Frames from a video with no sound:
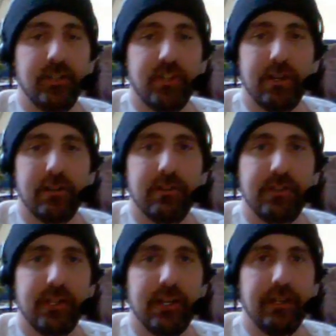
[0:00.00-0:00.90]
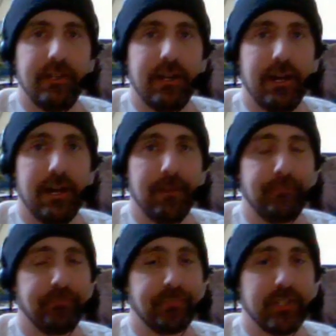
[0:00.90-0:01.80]
Cheers. And,
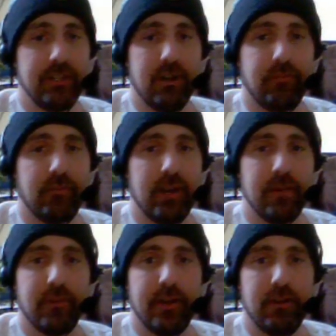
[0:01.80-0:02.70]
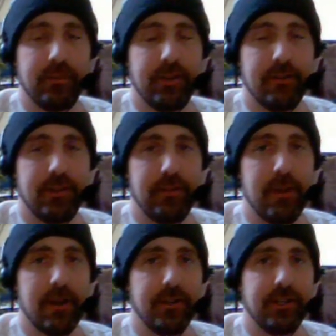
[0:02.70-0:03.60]
for anyone out there on the
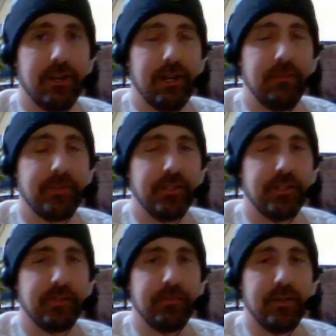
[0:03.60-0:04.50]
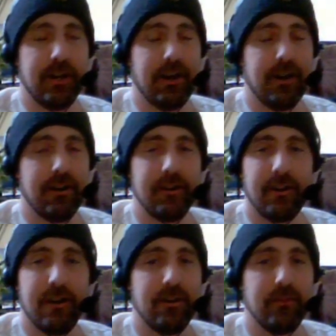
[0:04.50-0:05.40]
Maritimes, it's been a
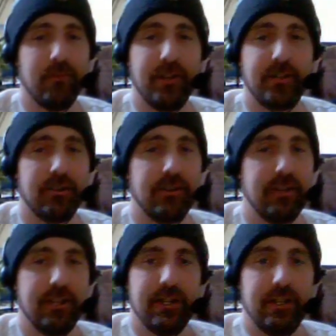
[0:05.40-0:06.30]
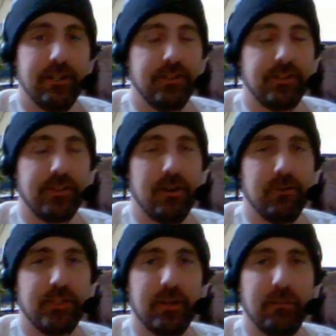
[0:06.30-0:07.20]
hard winter. The
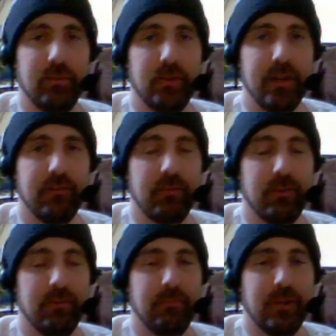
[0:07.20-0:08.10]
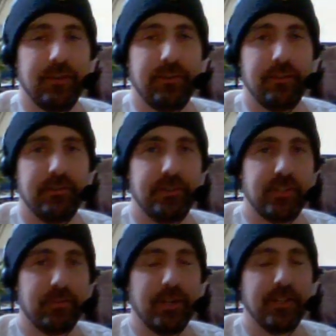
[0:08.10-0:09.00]
snow is unbelievable, but
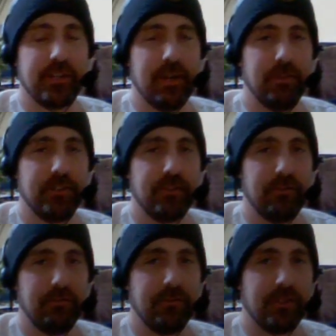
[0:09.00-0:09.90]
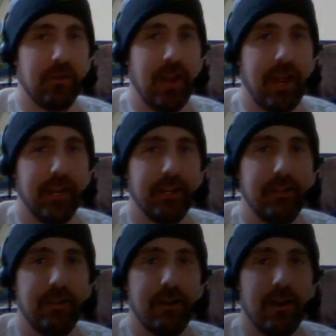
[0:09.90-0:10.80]
spring's coming soon. So hang
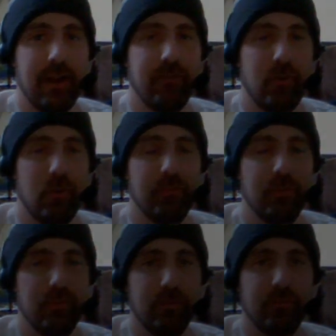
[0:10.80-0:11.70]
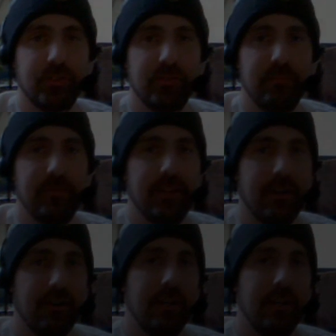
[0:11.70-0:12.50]
in there, have a home brew, and we'll soon be there.